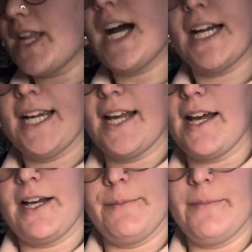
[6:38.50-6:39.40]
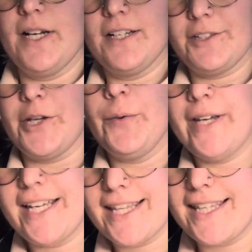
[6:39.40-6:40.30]
I am
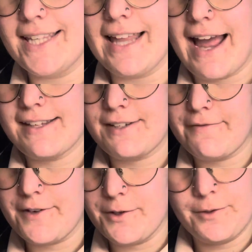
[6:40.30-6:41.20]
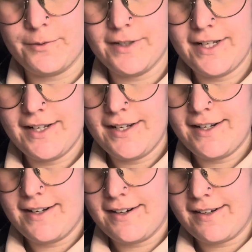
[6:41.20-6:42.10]
doing the last few
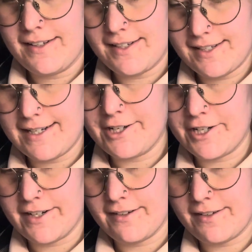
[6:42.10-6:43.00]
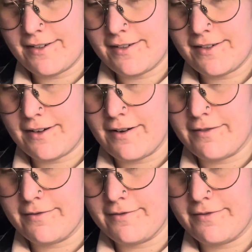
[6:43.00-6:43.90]
stitches
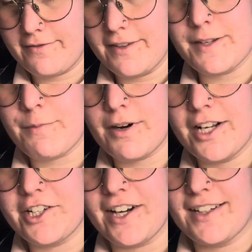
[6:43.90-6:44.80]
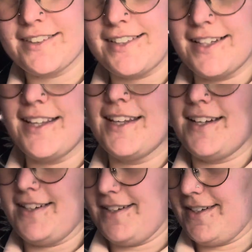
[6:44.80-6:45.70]
of this project, and
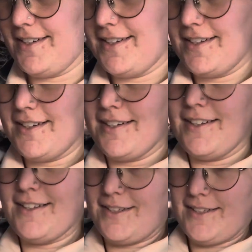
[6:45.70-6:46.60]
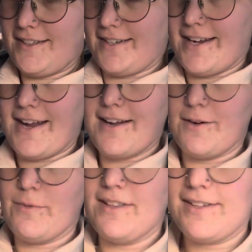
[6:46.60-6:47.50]
then yeah,
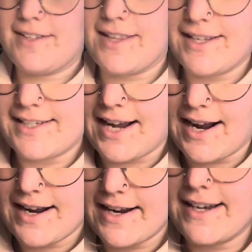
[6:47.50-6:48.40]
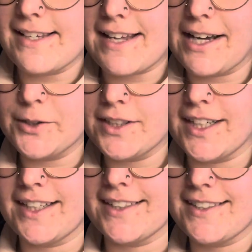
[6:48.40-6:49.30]
once this eye is
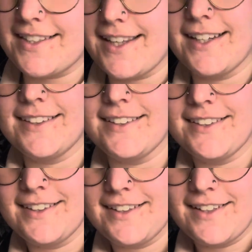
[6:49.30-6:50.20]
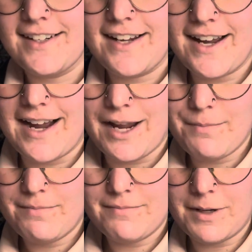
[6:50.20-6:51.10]
outlined, then
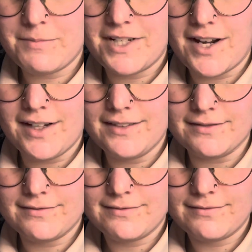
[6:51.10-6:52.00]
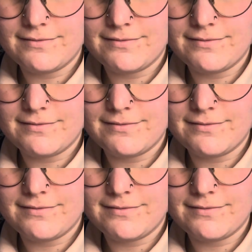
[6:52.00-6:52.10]
I'm done.